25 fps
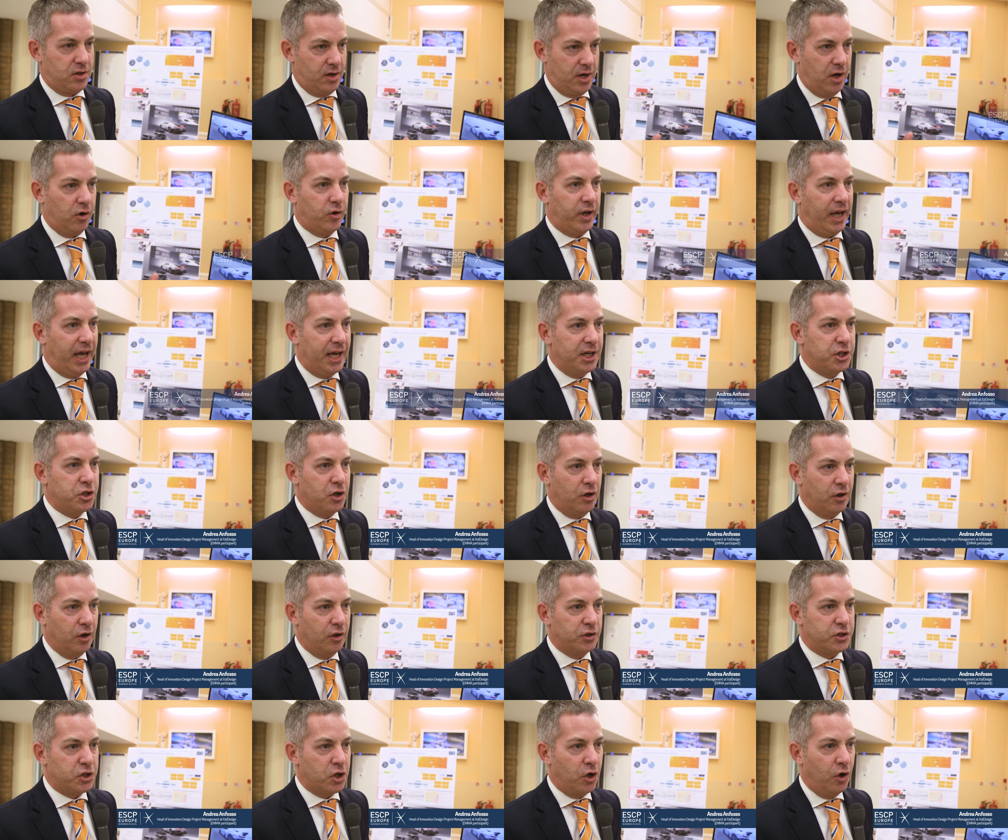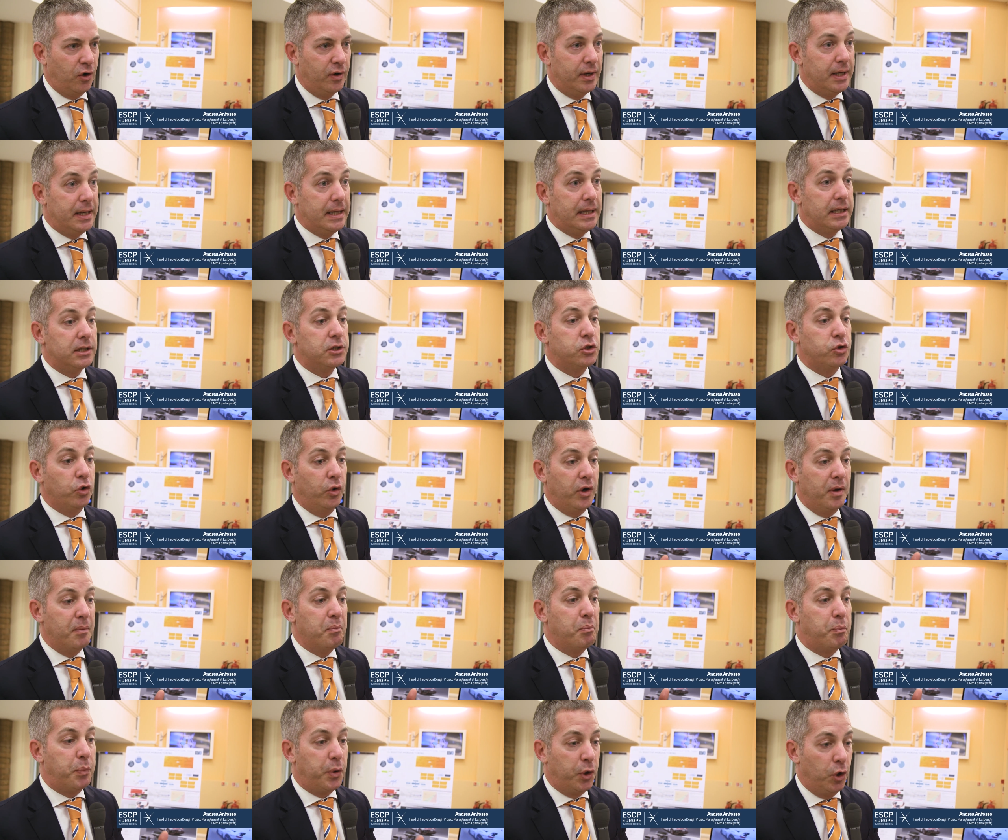an occasion also to
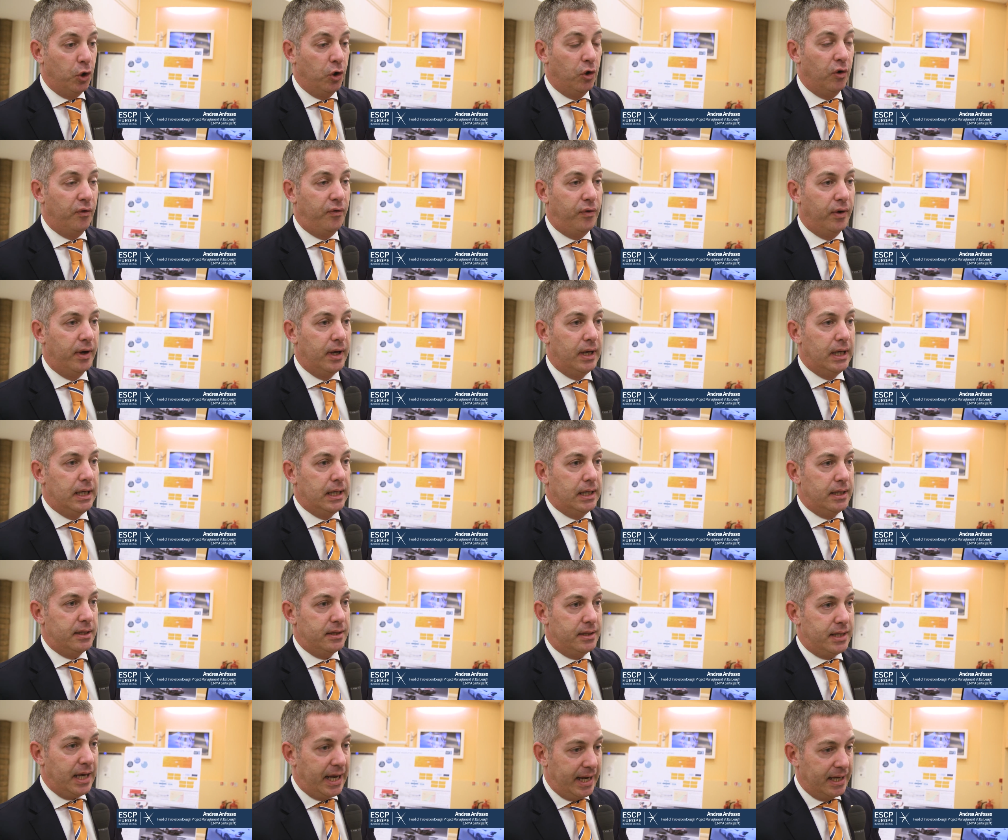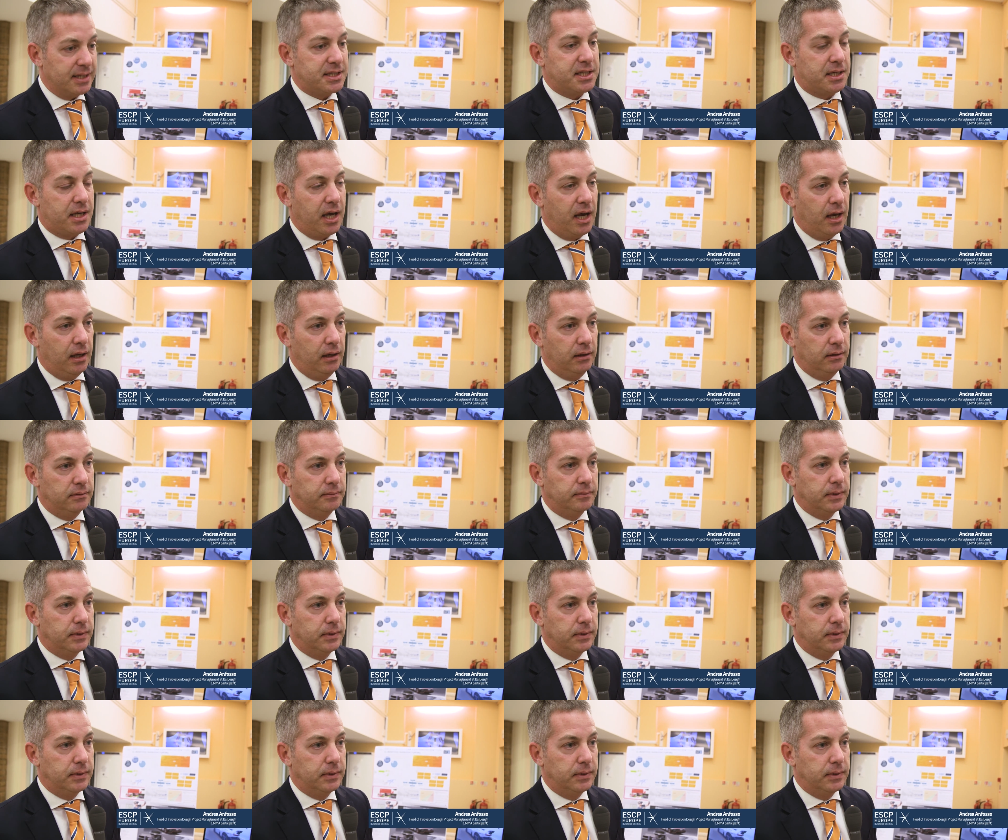improve their skill